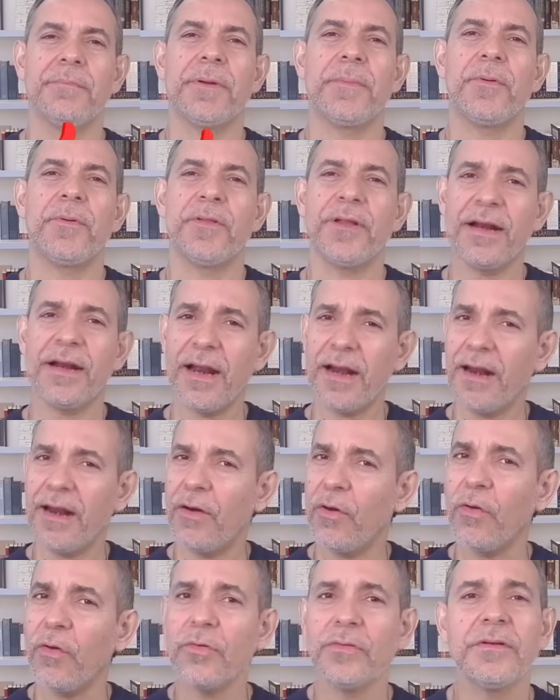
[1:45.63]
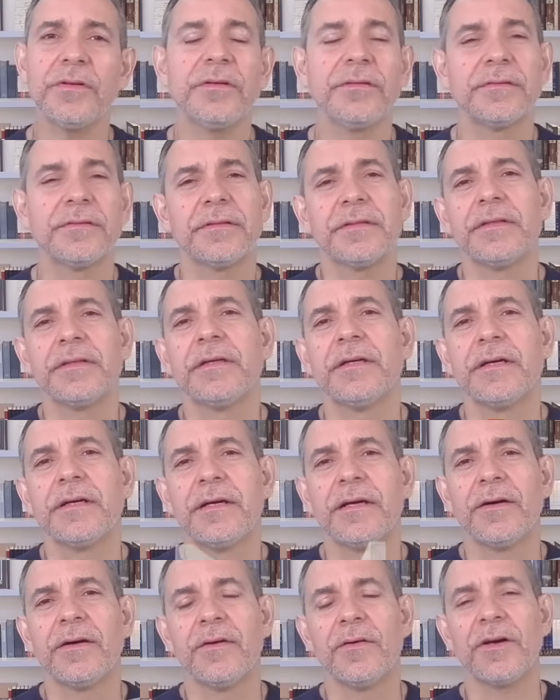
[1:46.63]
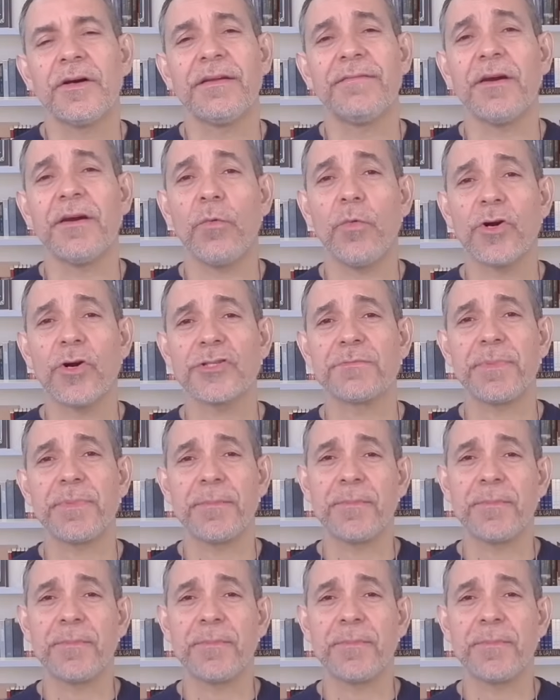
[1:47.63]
People that are alone, or even worse,